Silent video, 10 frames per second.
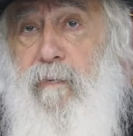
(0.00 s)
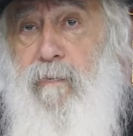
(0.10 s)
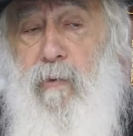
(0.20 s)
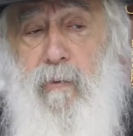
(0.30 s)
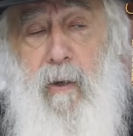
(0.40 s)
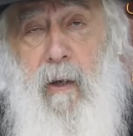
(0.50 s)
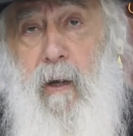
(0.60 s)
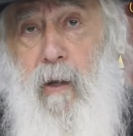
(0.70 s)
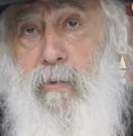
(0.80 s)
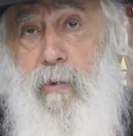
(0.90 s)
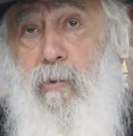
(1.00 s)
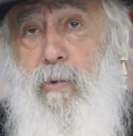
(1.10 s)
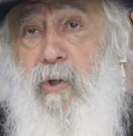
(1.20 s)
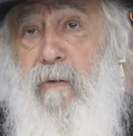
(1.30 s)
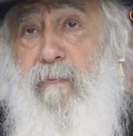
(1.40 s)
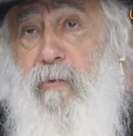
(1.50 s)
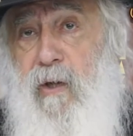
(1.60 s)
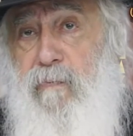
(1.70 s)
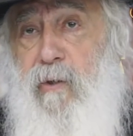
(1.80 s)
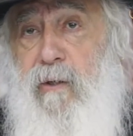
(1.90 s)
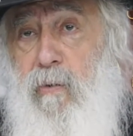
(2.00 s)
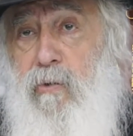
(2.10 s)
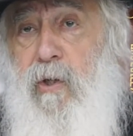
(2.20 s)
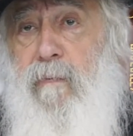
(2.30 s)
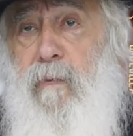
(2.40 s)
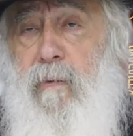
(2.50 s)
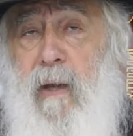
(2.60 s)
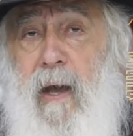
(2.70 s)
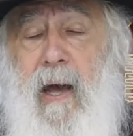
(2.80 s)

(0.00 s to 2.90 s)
food, not kosher food, you have to eat kosher food.